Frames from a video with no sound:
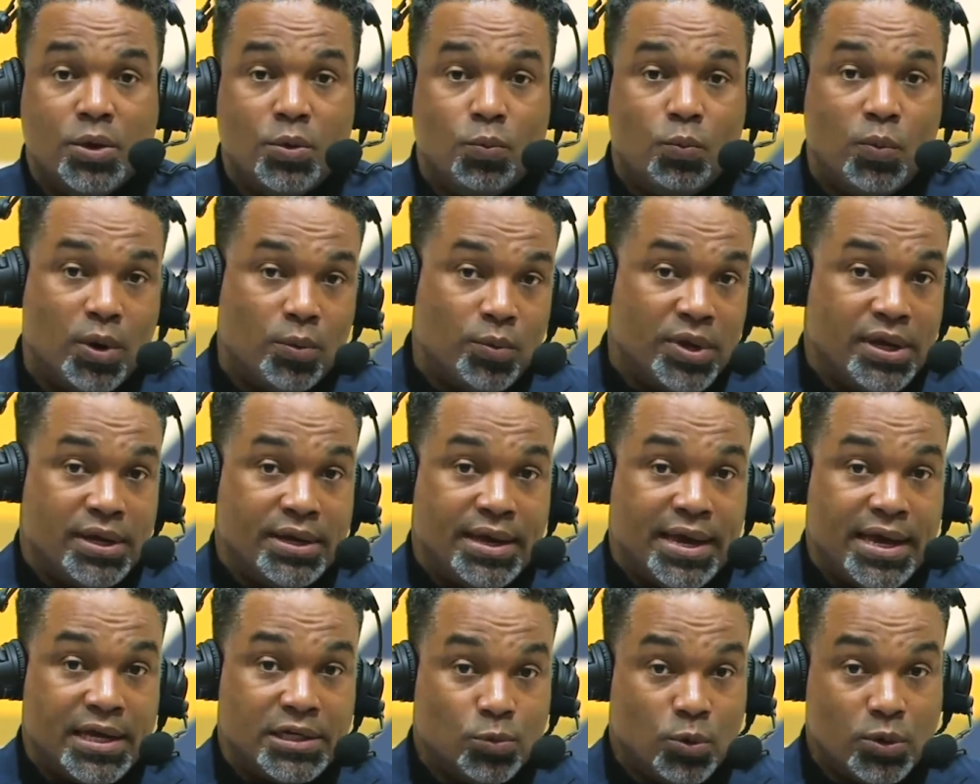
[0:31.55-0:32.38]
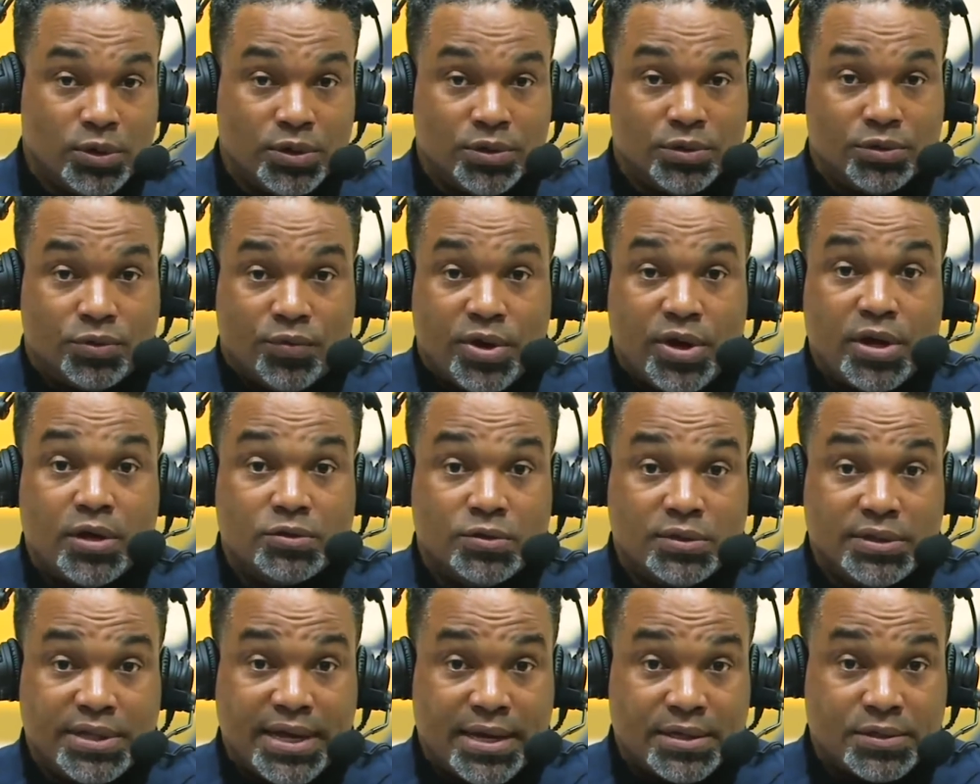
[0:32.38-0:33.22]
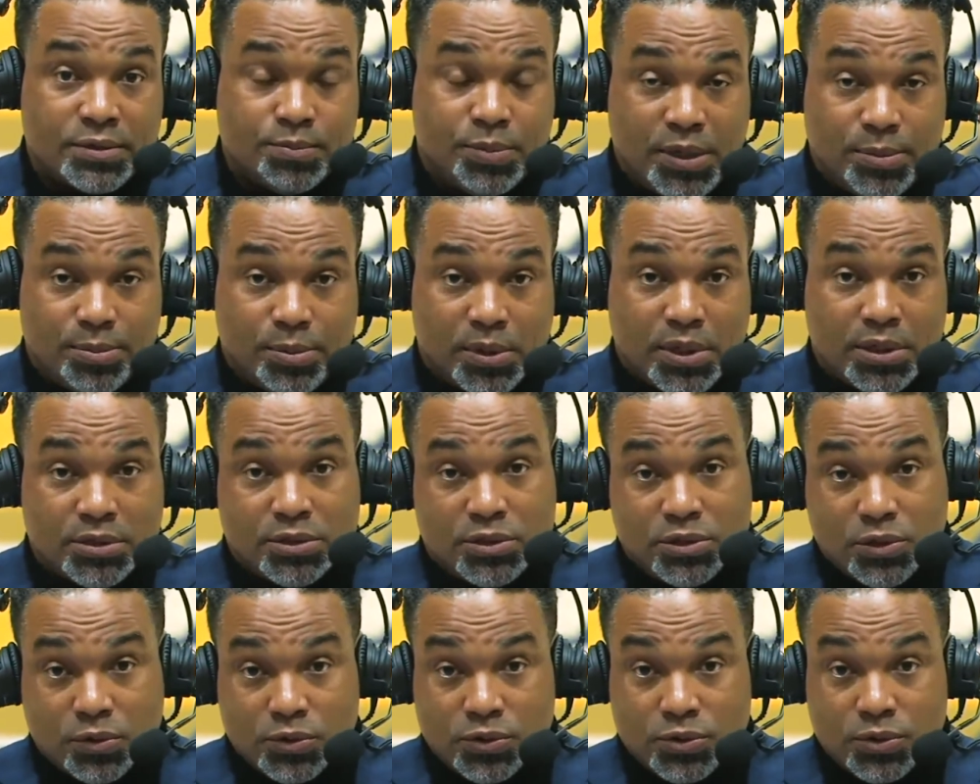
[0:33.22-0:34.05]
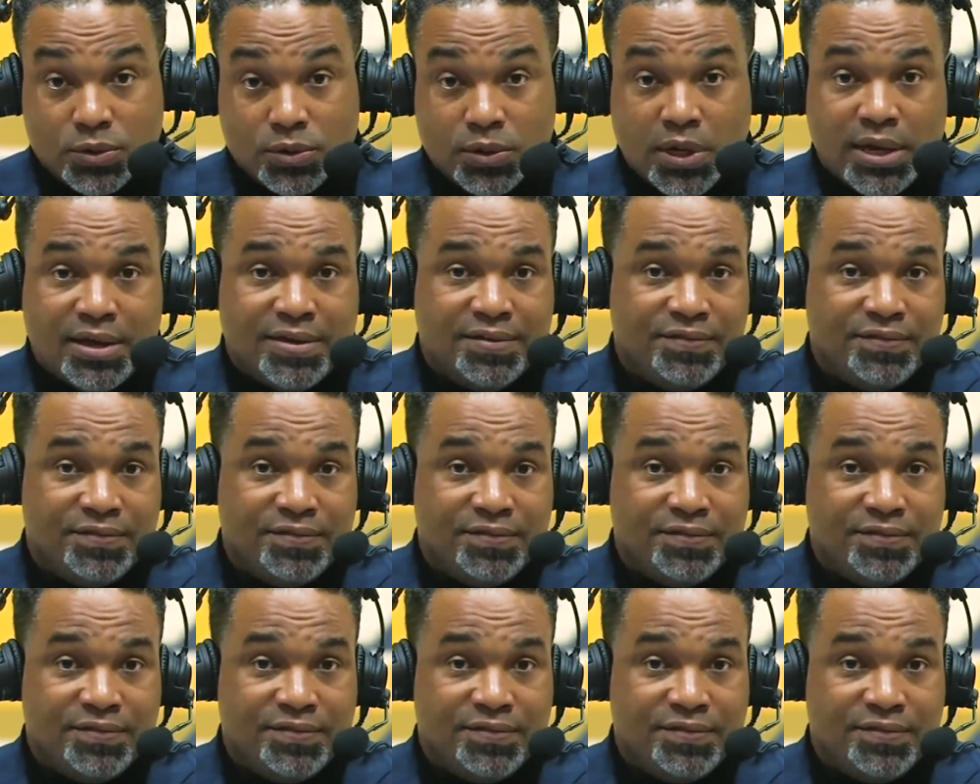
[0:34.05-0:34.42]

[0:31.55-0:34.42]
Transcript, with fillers: where we engaged more than 300,000 people on social,